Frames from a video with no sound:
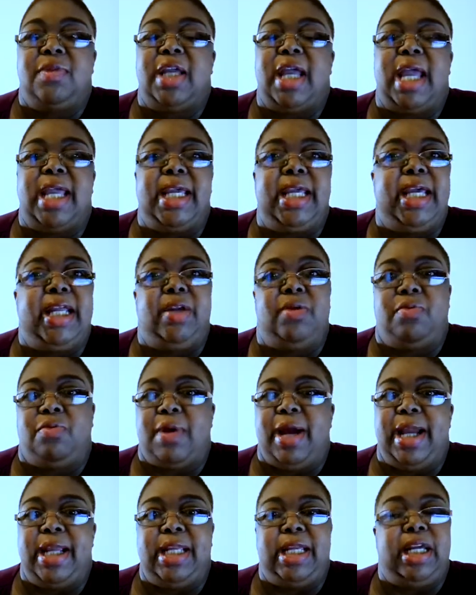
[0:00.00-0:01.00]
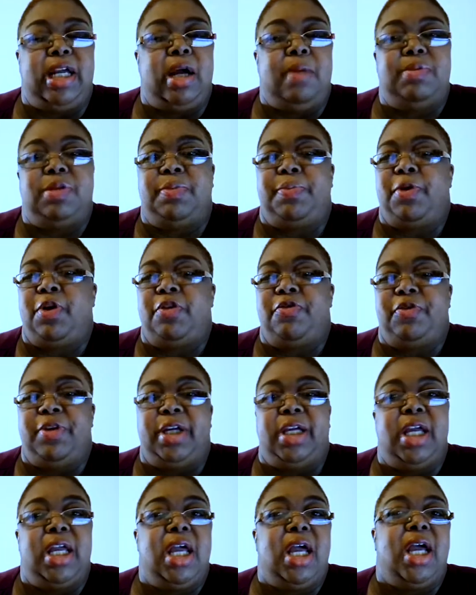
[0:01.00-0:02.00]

and get it right and it comes perfect.